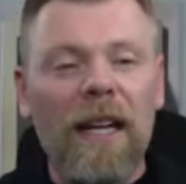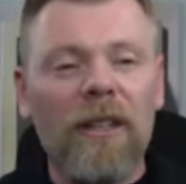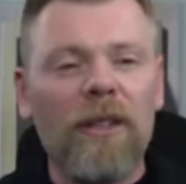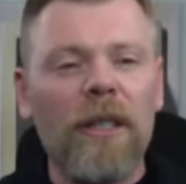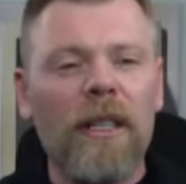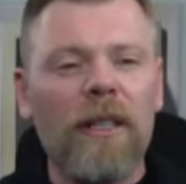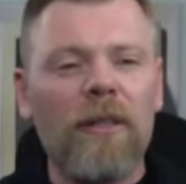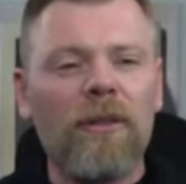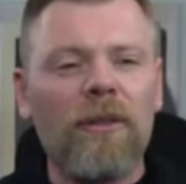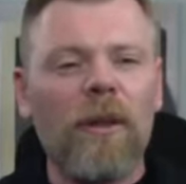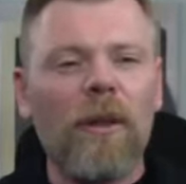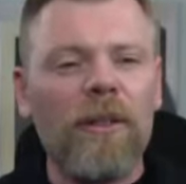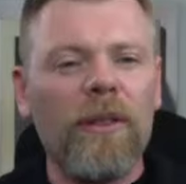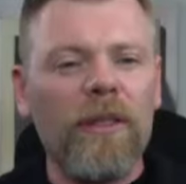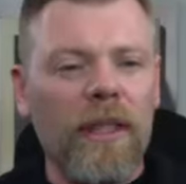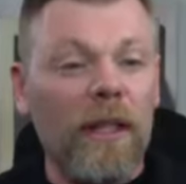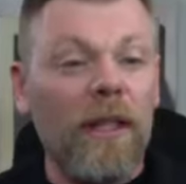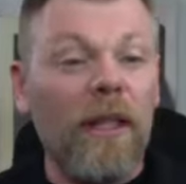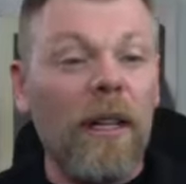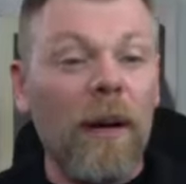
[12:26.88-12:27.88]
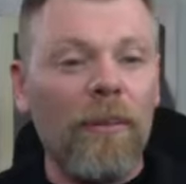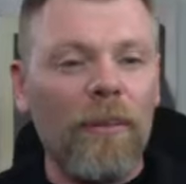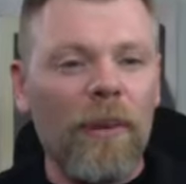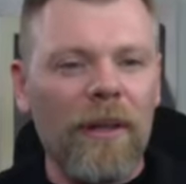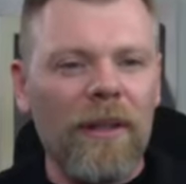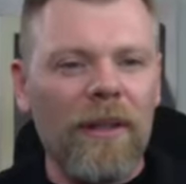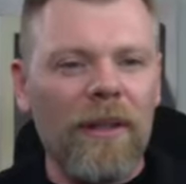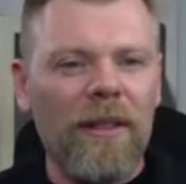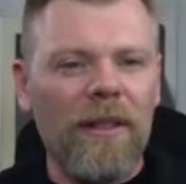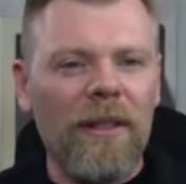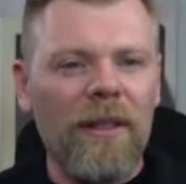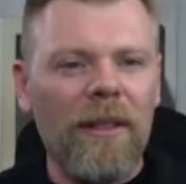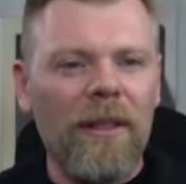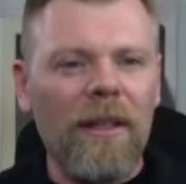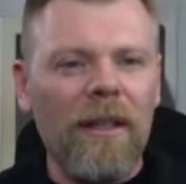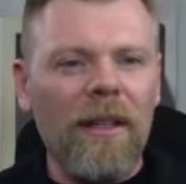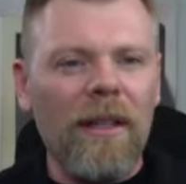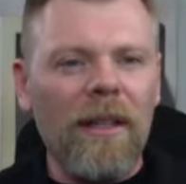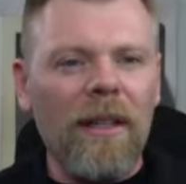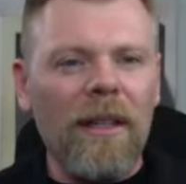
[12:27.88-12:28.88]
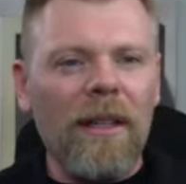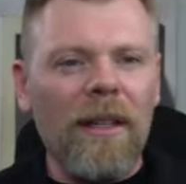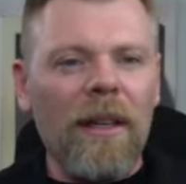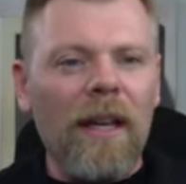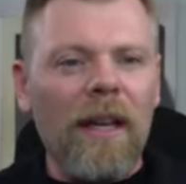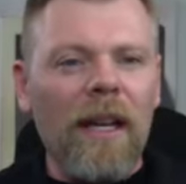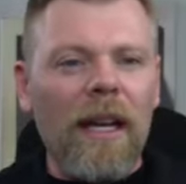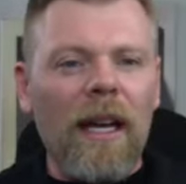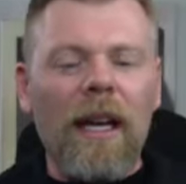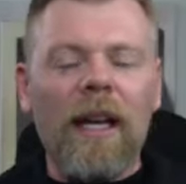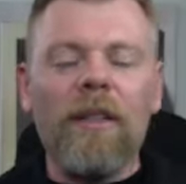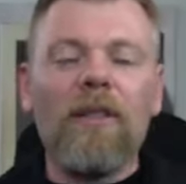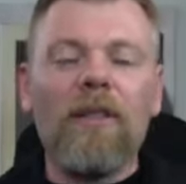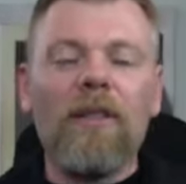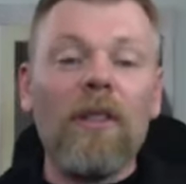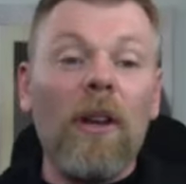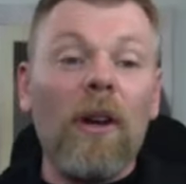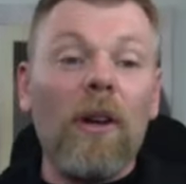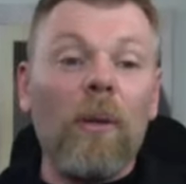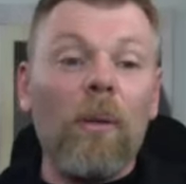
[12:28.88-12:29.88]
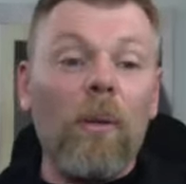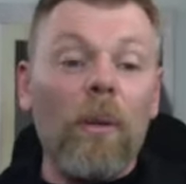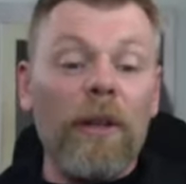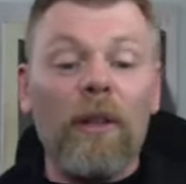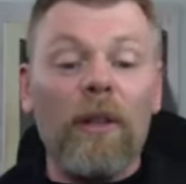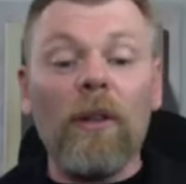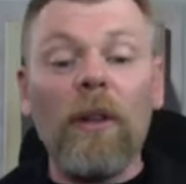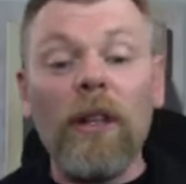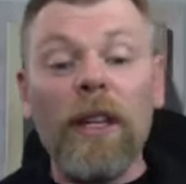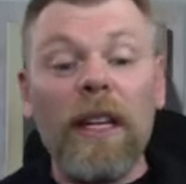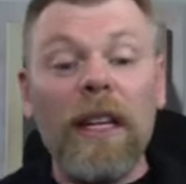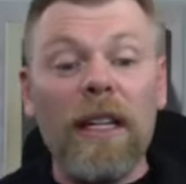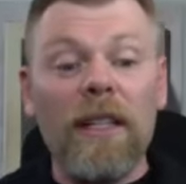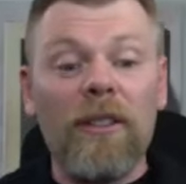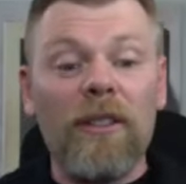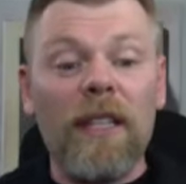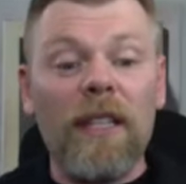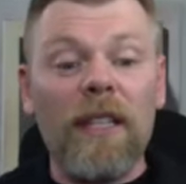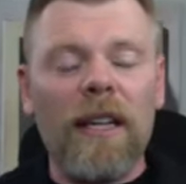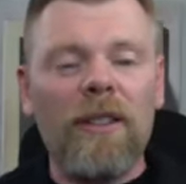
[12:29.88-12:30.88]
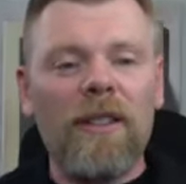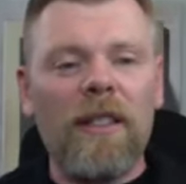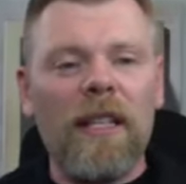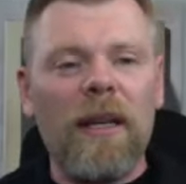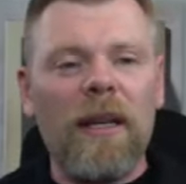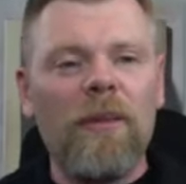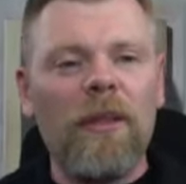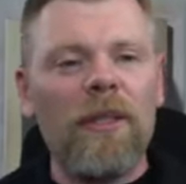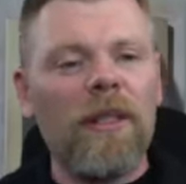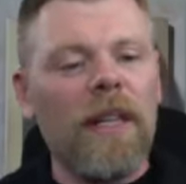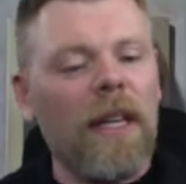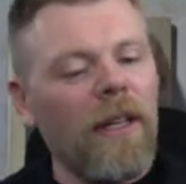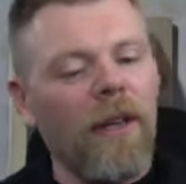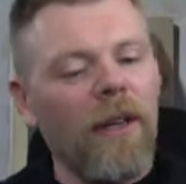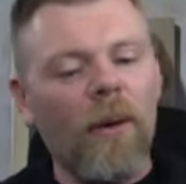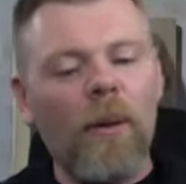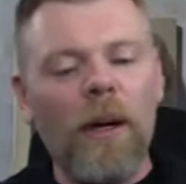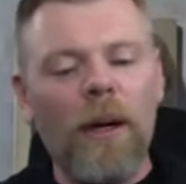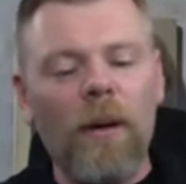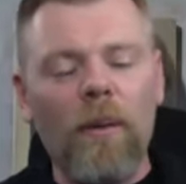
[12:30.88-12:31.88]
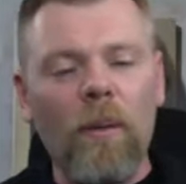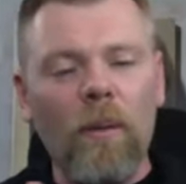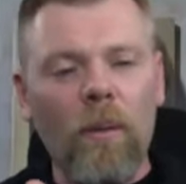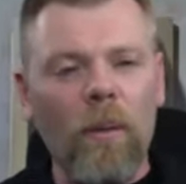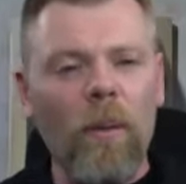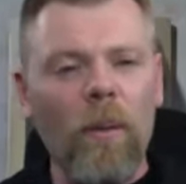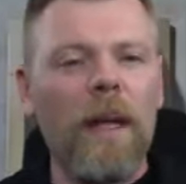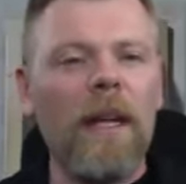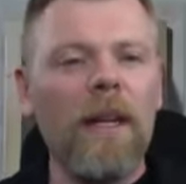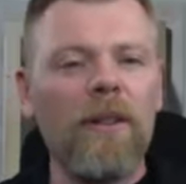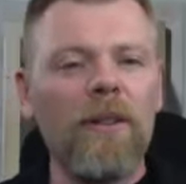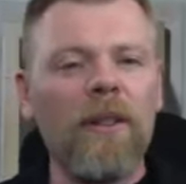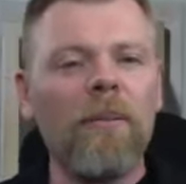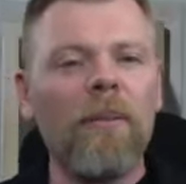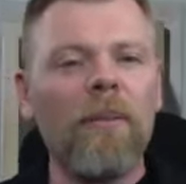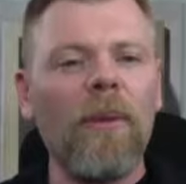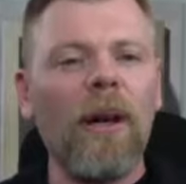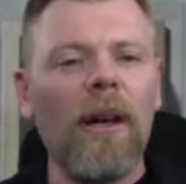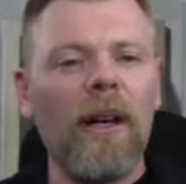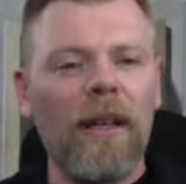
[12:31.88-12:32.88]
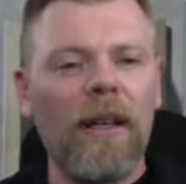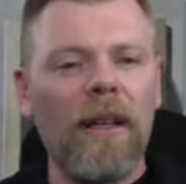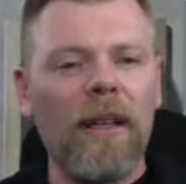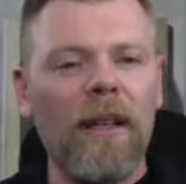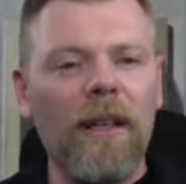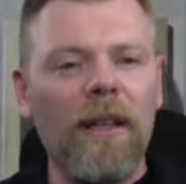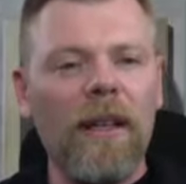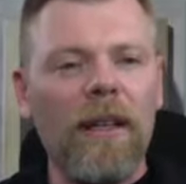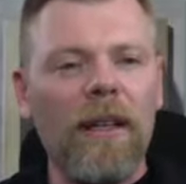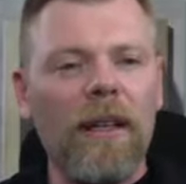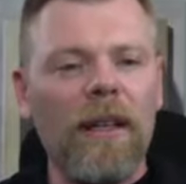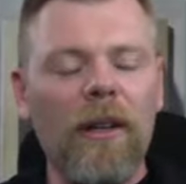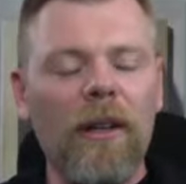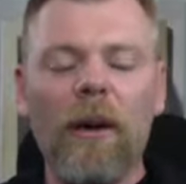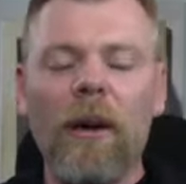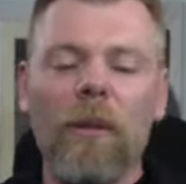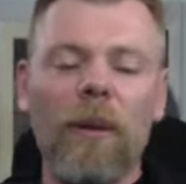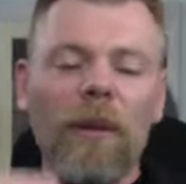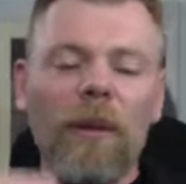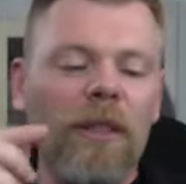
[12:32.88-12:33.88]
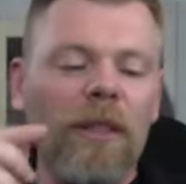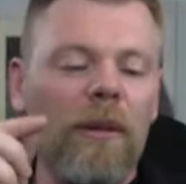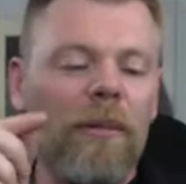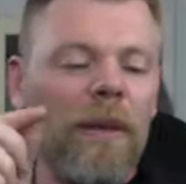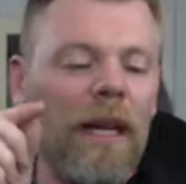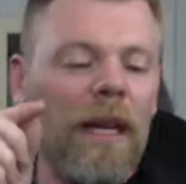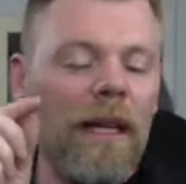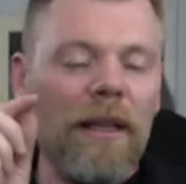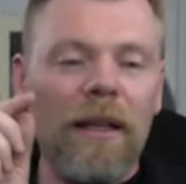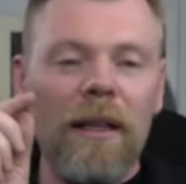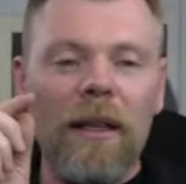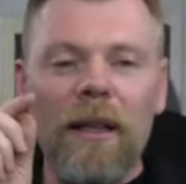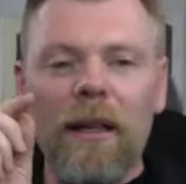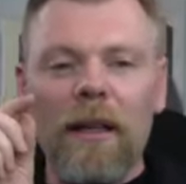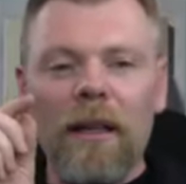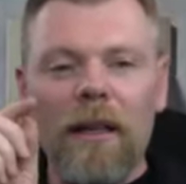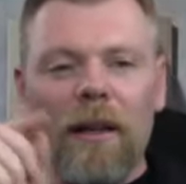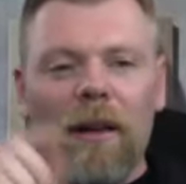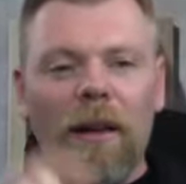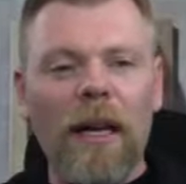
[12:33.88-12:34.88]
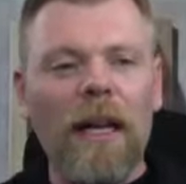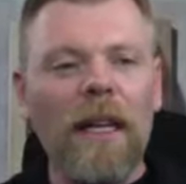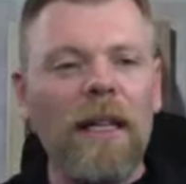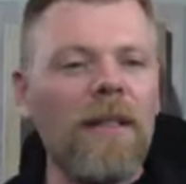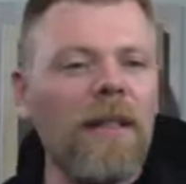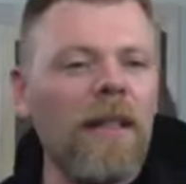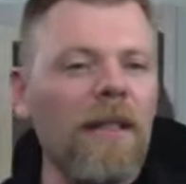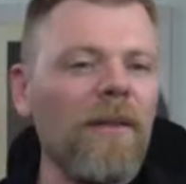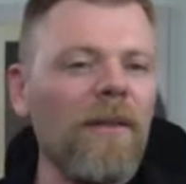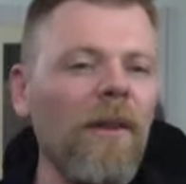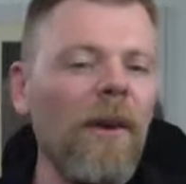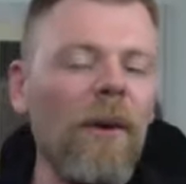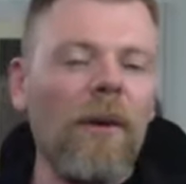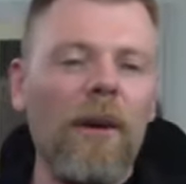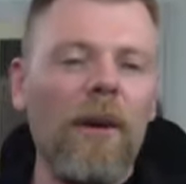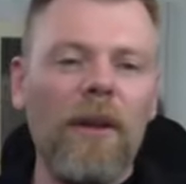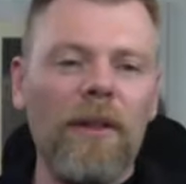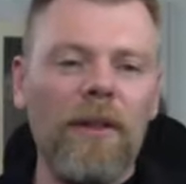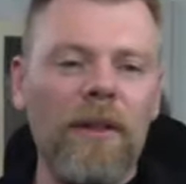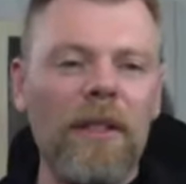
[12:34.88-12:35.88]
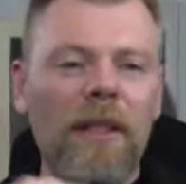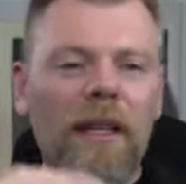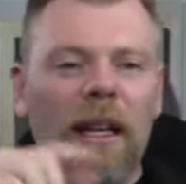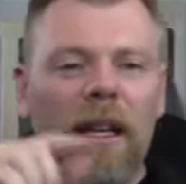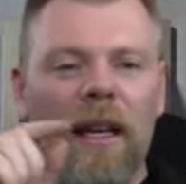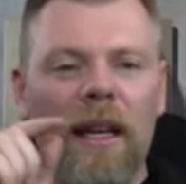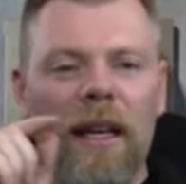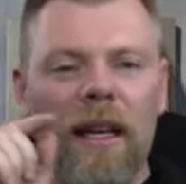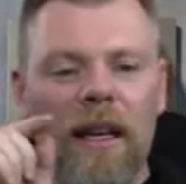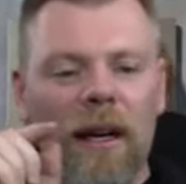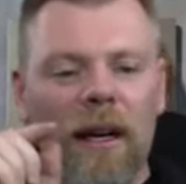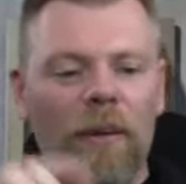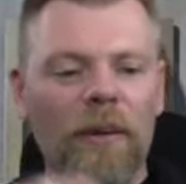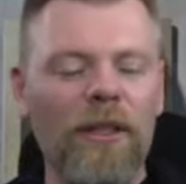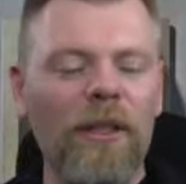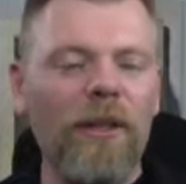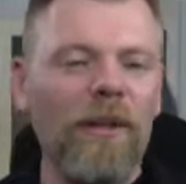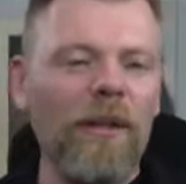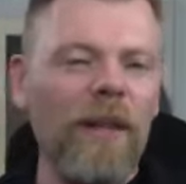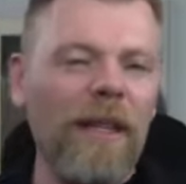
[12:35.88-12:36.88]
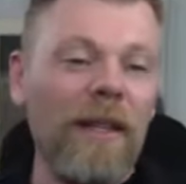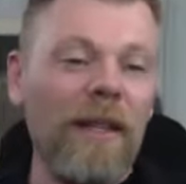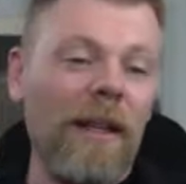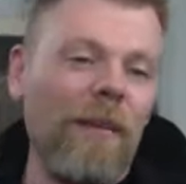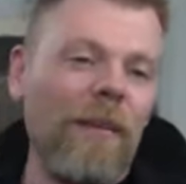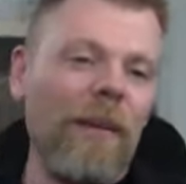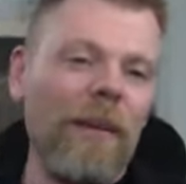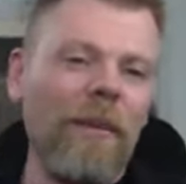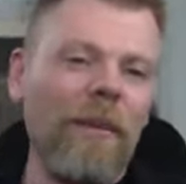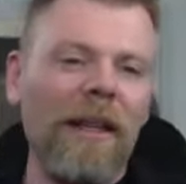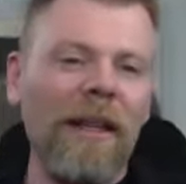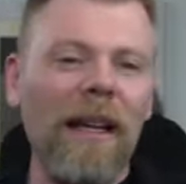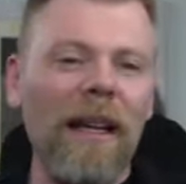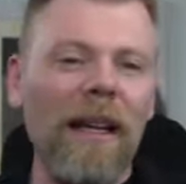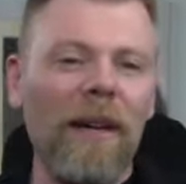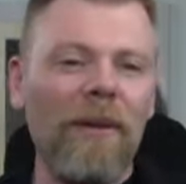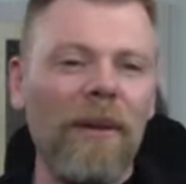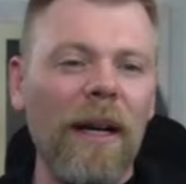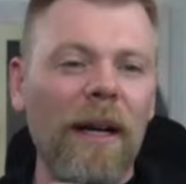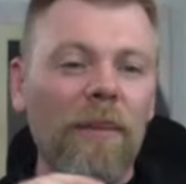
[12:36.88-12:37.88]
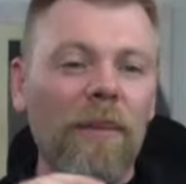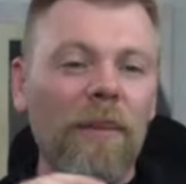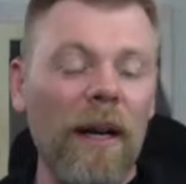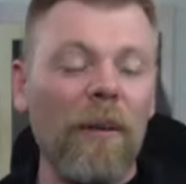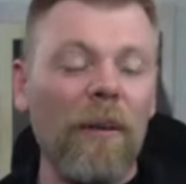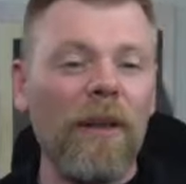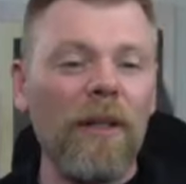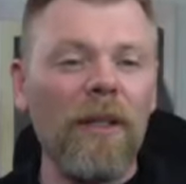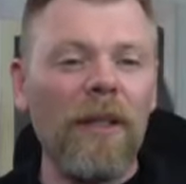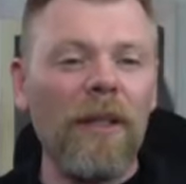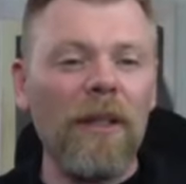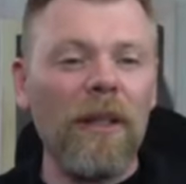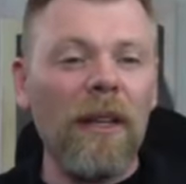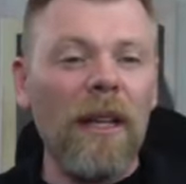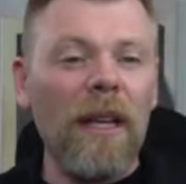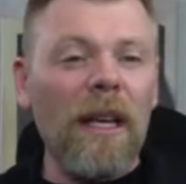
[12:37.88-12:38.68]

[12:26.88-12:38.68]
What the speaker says: control is their numbers. And so when you're looking at your sales team and you say, you know what, here's your mark. I want you to make, 86 phone calls today. I want you to do that. That might be a lot, right? But I want you to,